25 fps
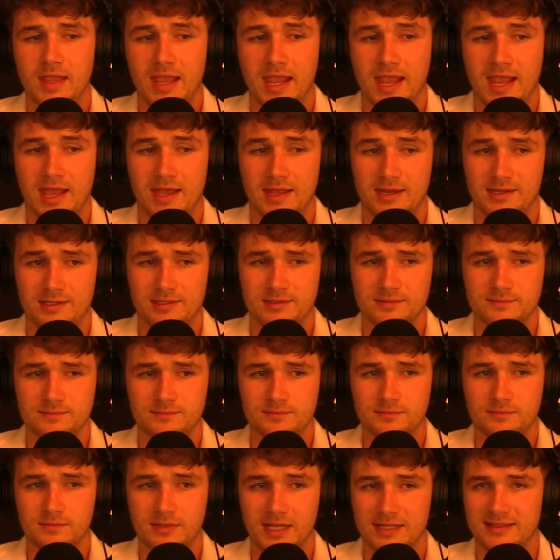And
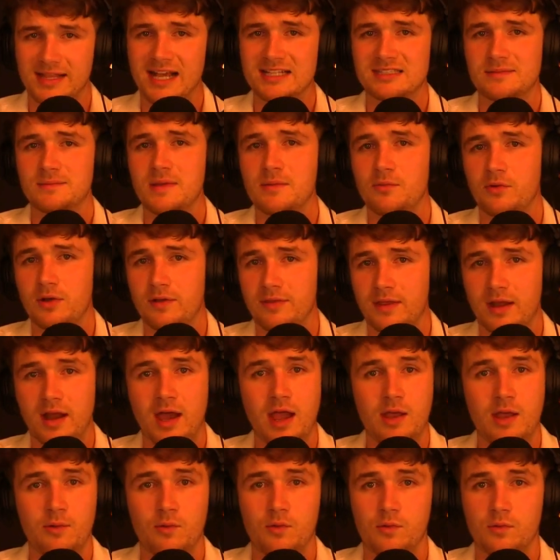like that's a memory that
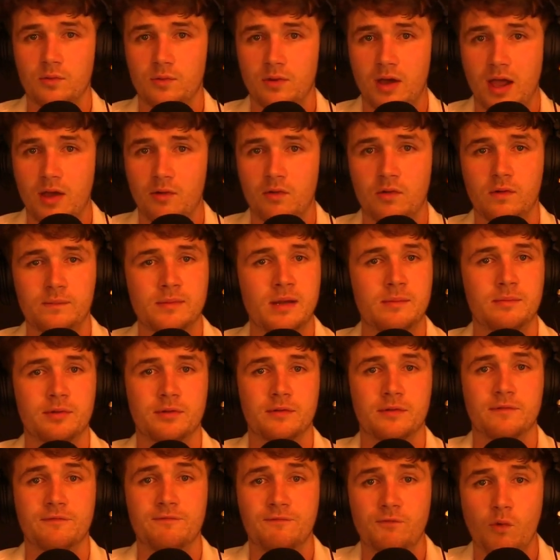I will
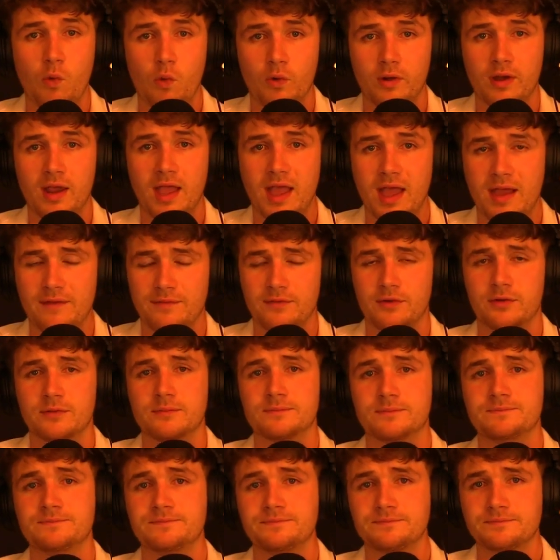remember forever.
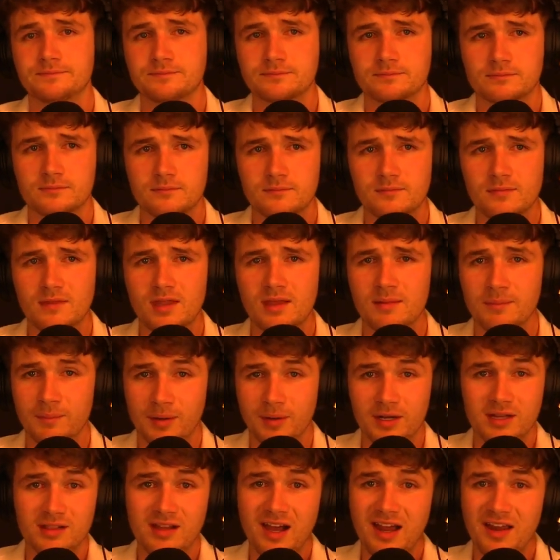
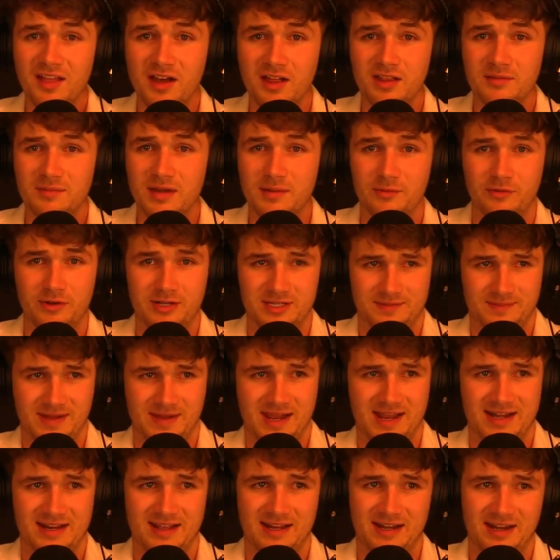But a lot of other memories,
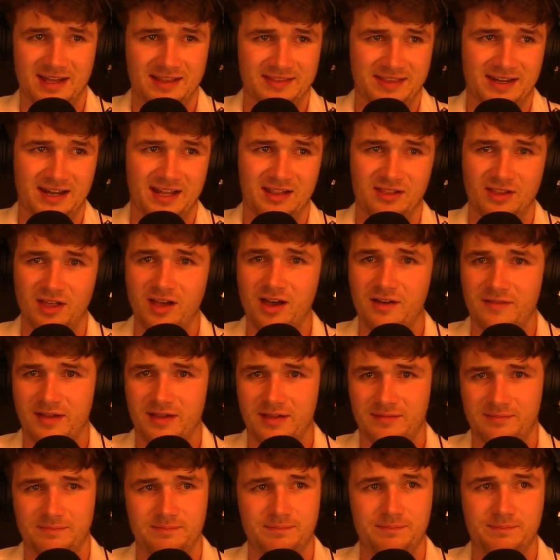man, that I love.
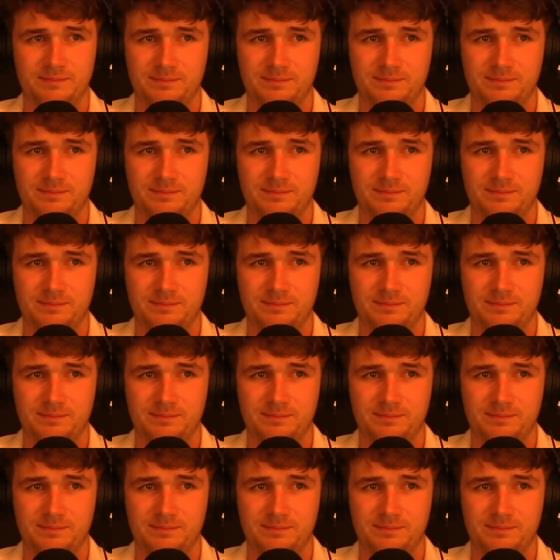I